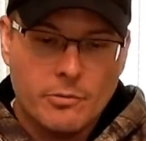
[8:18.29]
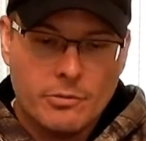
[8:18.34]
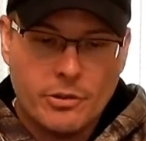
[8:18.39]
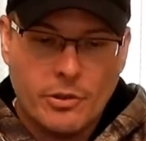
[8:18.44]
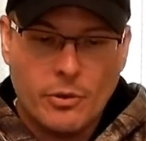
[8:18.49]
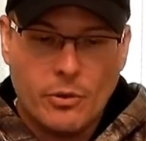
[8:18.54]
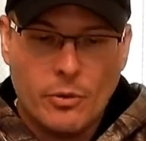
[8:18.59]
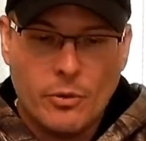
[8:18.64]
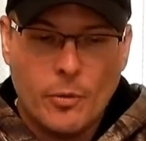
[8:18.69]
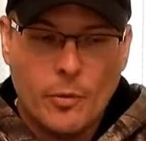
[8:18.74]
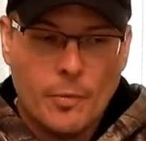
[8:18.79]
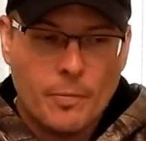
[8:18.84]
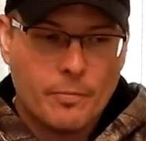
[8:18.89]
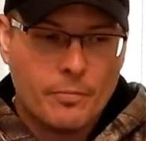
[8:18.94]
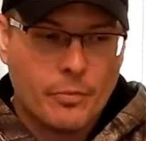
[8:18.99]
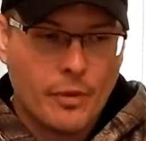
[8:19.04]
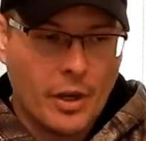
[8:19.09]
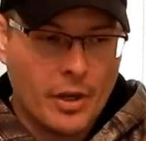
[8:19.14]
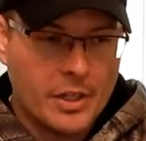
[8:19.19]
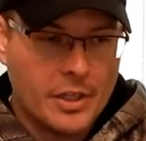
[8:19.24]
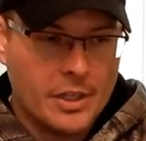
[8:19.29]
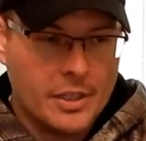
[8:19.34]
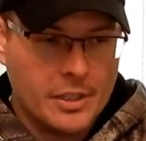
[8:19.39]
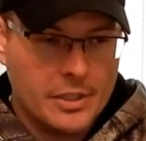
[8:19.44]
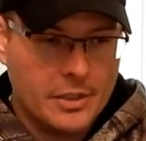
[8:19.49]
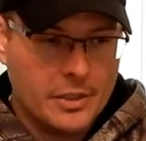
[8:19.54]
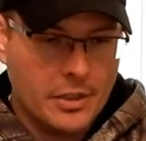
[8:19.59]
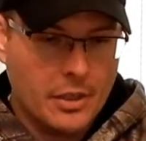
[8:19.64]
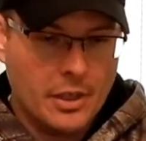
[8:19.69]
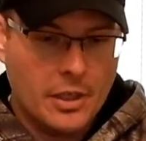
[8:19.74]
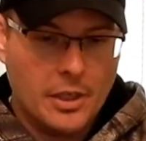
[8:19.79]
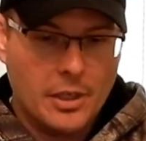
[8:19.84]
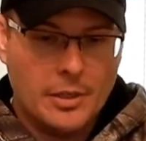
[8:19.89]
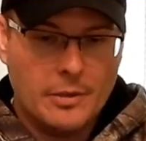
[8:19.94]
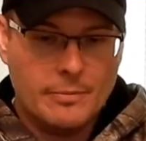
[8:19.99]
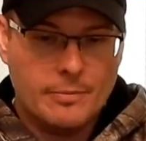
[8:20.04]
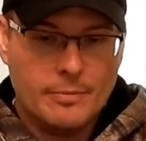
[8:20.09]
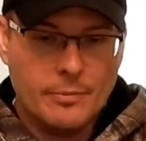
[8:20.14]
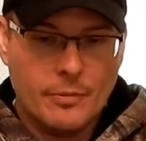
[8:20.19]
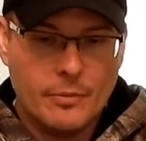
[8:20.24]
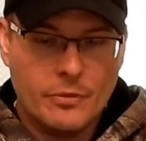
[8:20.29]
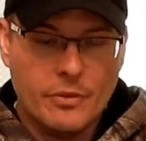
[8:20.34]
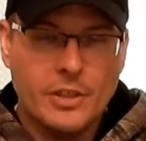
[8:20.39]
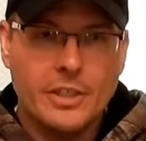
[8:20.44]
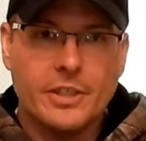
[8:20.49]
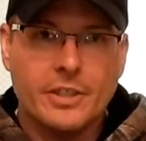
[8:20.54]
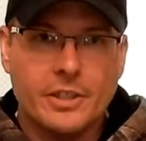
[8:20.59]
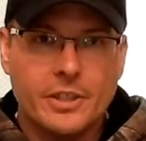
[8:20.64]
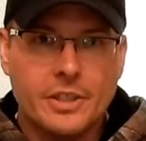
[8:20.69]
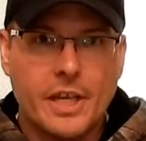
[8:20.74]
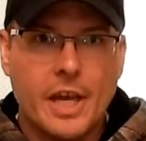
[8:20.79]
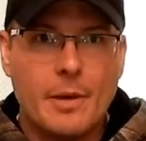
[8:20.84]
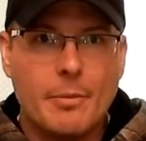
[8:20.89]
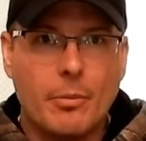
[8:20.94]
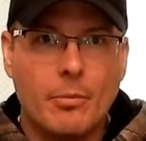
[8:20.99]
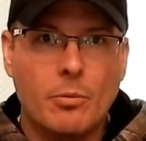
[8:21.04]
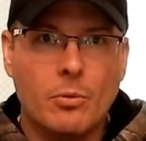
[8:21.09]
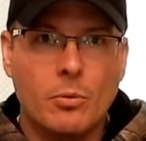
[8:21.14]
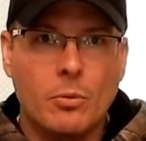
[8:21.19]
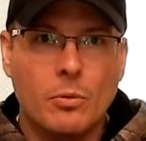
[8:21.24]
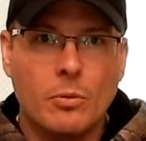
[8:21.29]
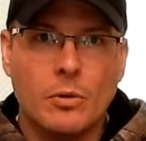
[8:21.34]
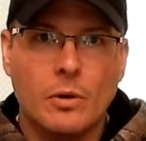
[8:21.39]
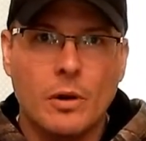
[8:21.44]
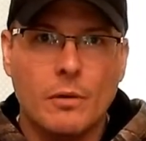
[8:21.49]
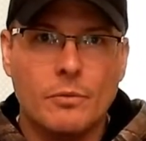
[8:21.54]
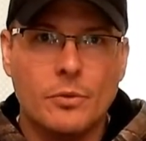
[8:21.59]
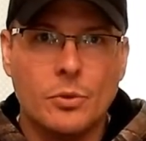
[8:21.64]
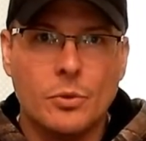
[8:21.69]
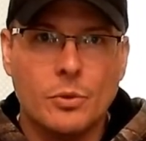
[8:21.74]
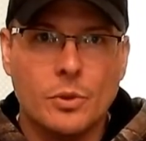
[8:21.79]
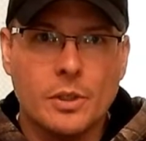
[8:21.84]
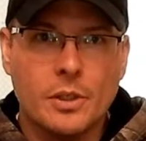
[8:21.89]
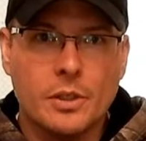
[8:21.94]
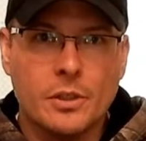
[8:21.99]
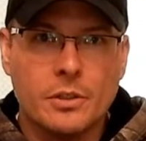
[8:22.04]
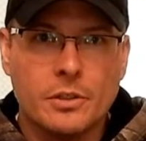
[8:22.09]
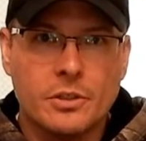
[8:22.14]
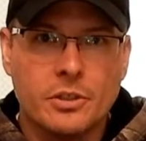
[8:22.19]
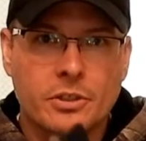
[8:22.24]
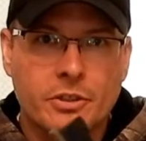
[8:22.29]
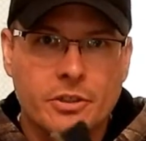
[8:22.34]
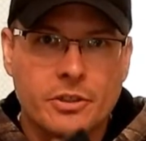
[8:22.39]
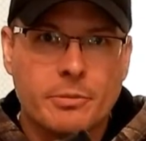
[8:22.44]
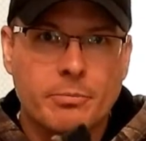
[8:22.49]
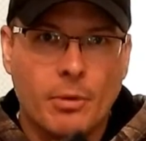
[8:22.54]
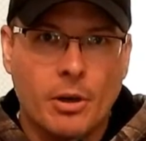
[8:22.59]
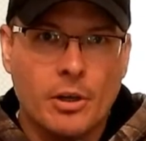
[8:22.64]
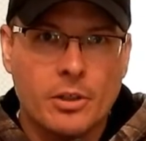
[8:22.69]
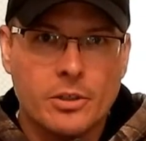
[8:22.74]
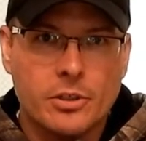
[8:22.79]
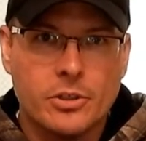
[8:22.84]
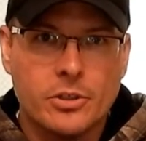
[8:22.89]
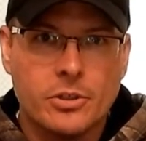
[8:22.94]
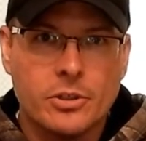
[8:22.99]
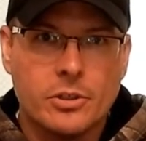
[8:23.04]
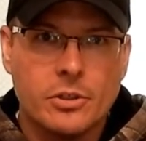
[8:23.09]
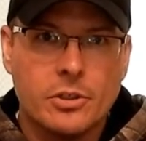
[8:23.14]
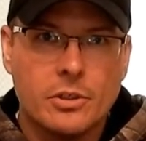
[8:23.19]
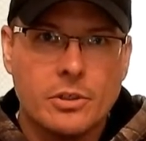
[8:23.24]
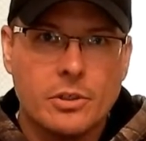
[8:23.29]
So again, this is capable of doing just as much